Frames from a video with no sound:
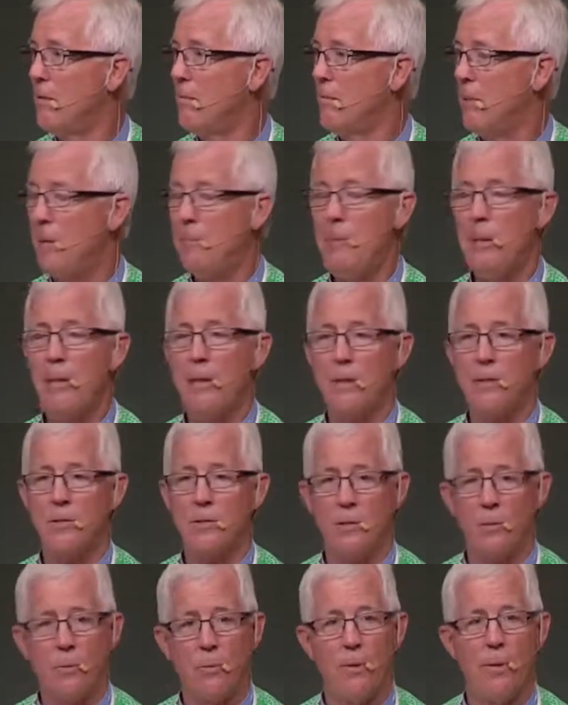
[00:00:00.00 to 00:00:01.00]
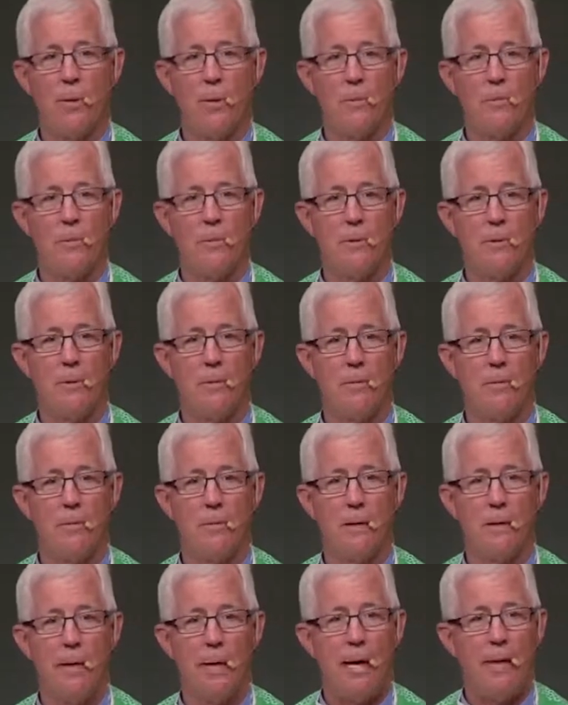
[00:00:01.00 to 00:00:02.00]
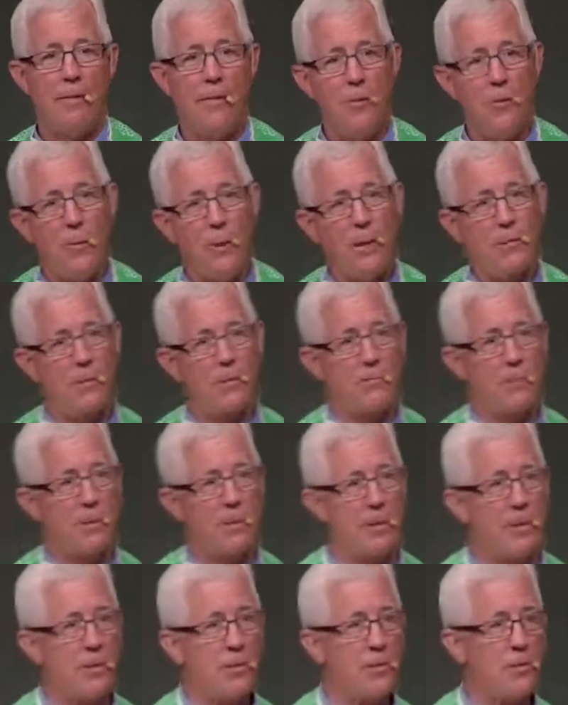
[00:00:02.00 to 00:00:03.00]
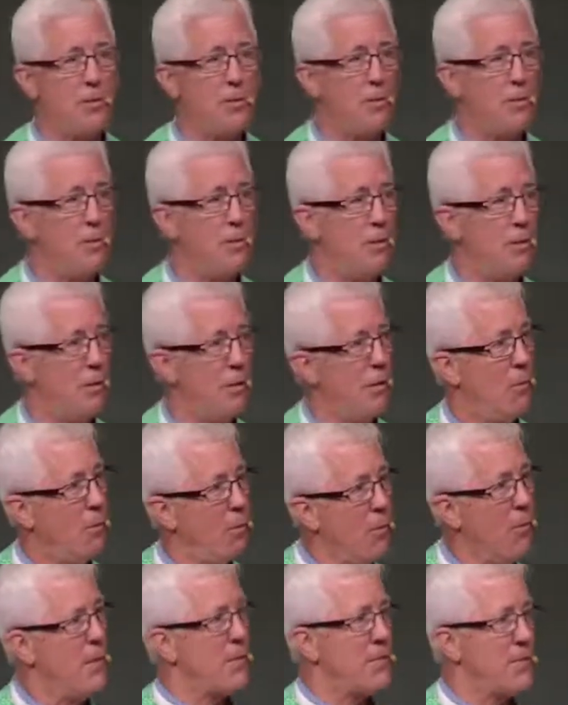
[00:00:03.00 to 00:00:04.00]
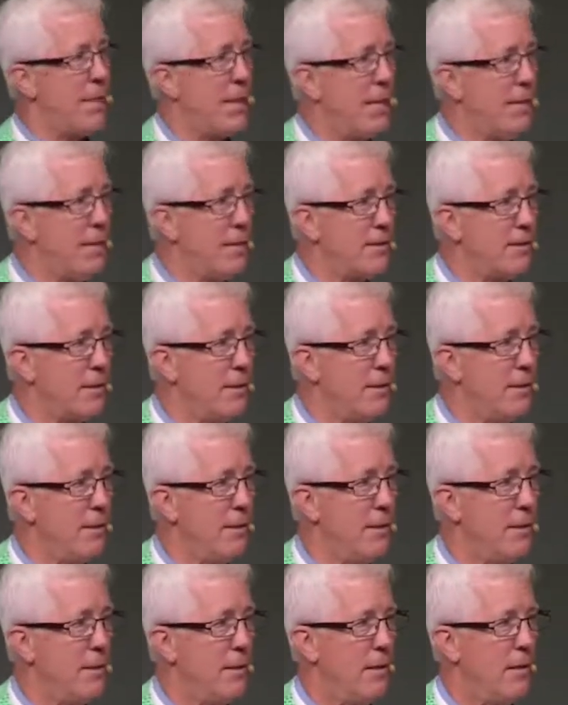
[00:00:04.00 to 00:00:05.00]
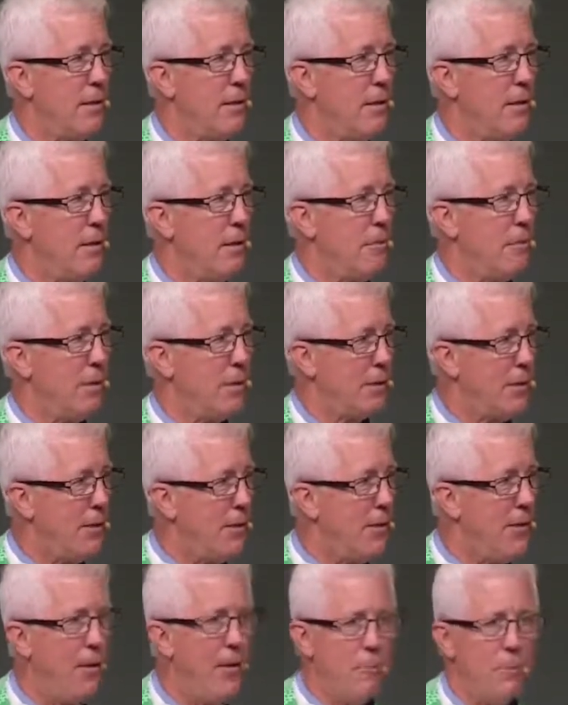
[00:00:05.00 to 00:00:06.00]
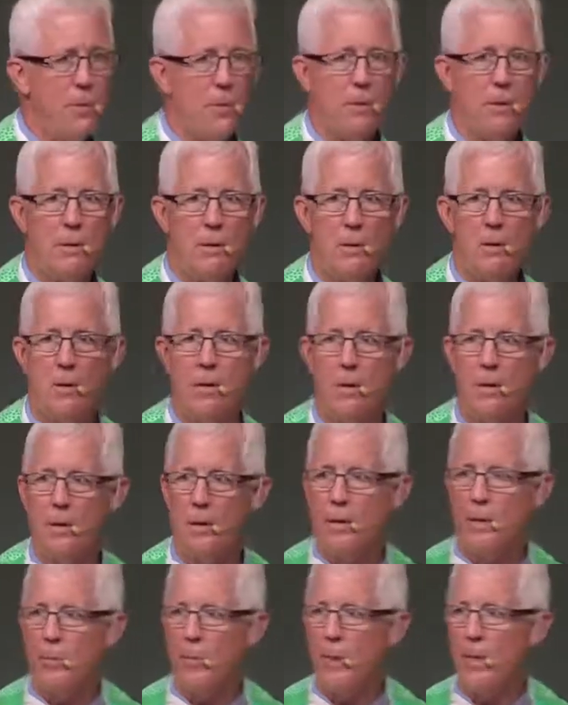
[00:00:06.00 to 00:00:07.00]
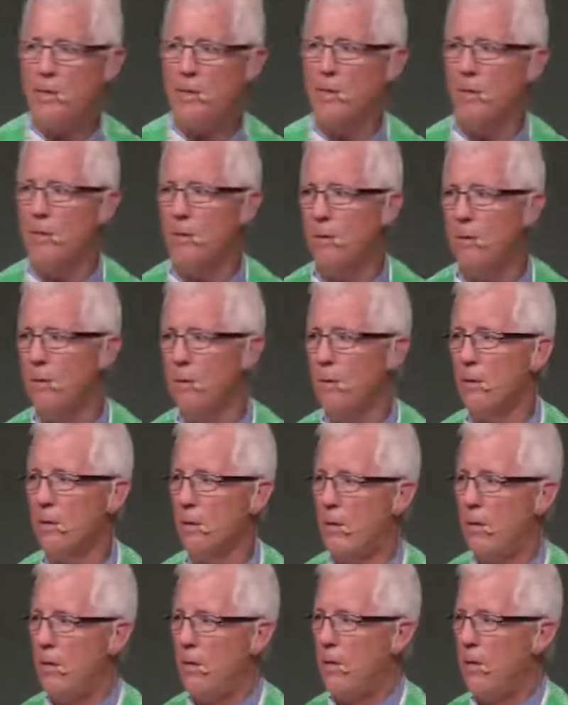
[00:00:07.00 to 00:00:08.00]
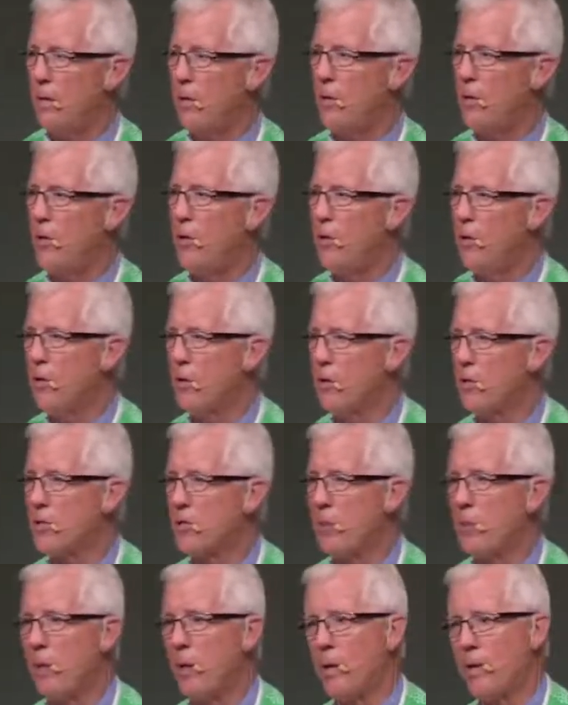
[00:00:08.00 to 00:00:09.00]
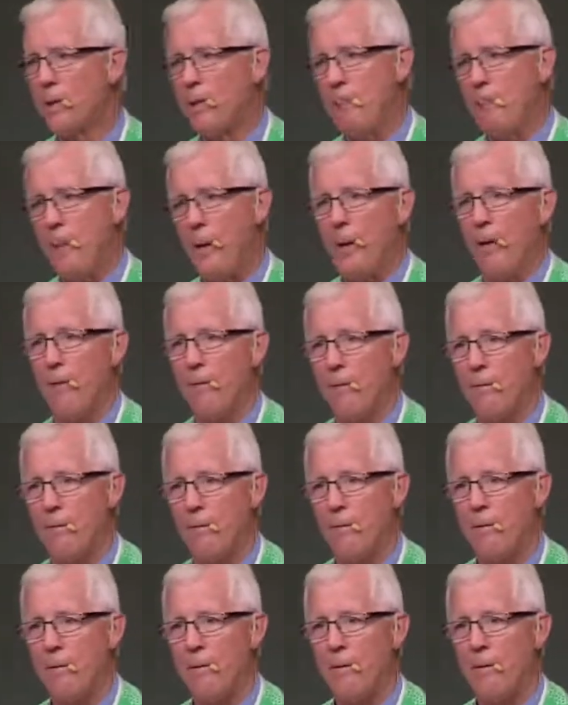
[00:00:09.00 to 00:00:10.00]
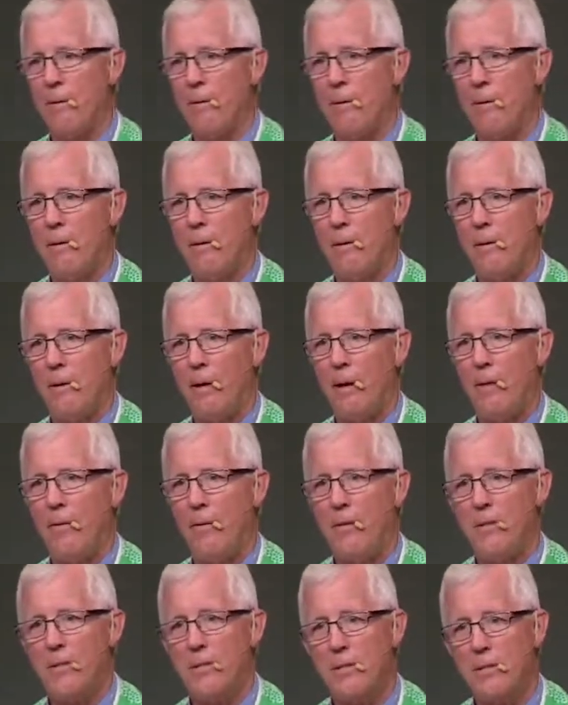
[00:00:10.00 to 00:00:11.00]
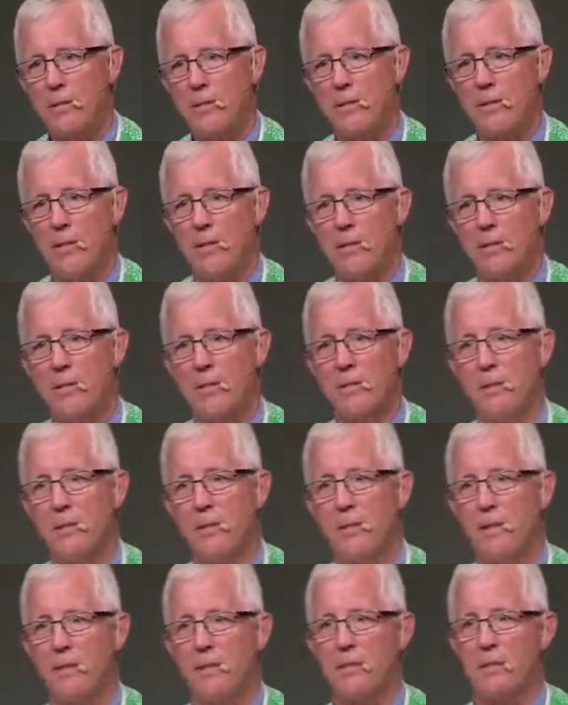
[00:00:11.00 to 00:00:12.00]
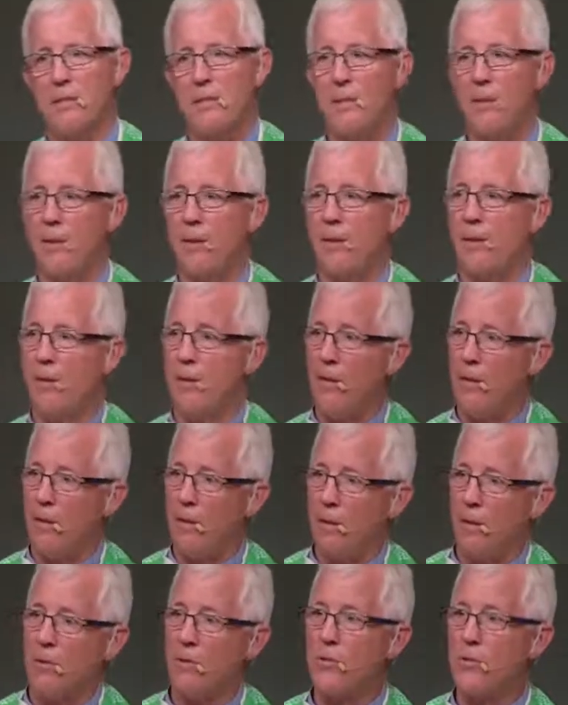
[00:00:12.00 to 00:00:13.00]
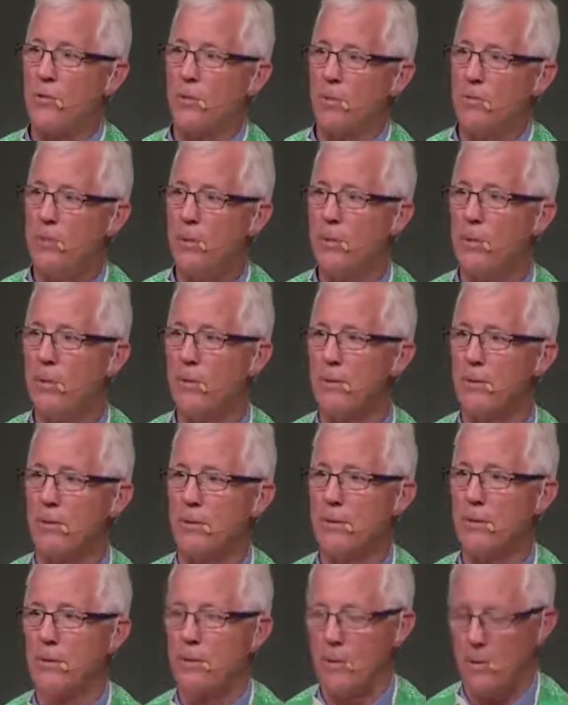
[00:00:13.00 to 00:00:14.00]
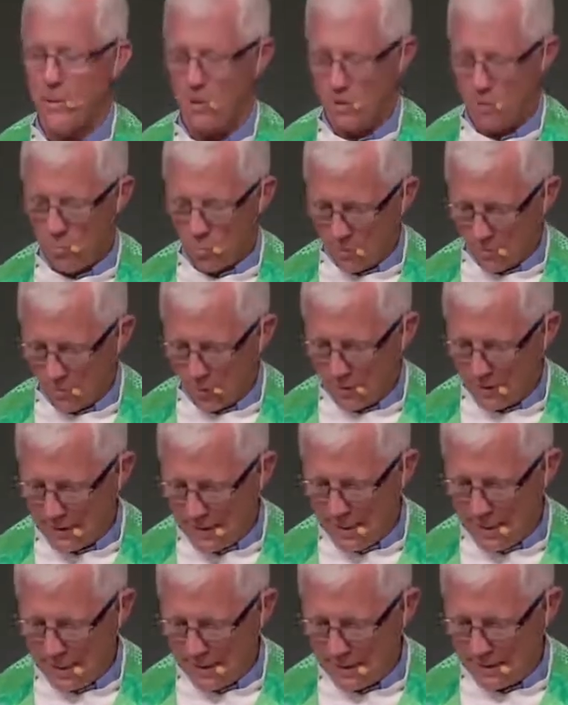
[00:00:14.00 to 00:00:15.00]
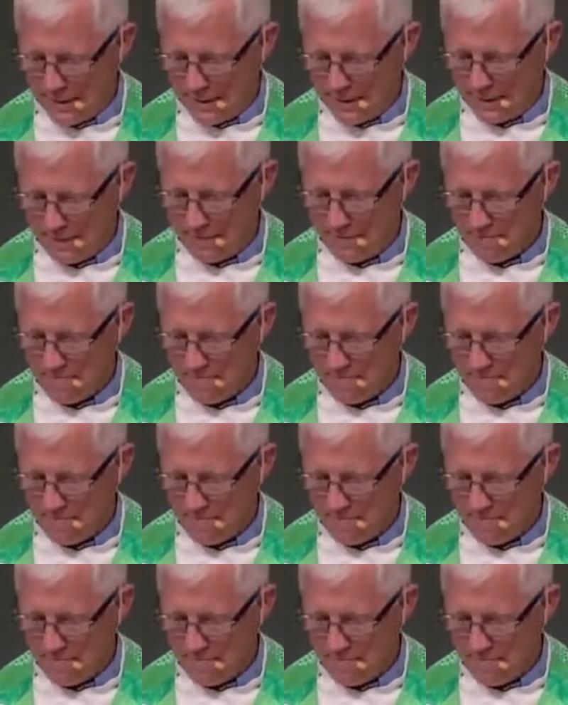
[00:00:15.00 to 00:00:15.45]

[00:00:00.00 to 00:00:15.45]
maybe because they weren't humble. And then you had some kids who weren't as talented, but they were humble. They want to learn. They're curious. They want to get better. And their success exceeded those of their peers who are more talented.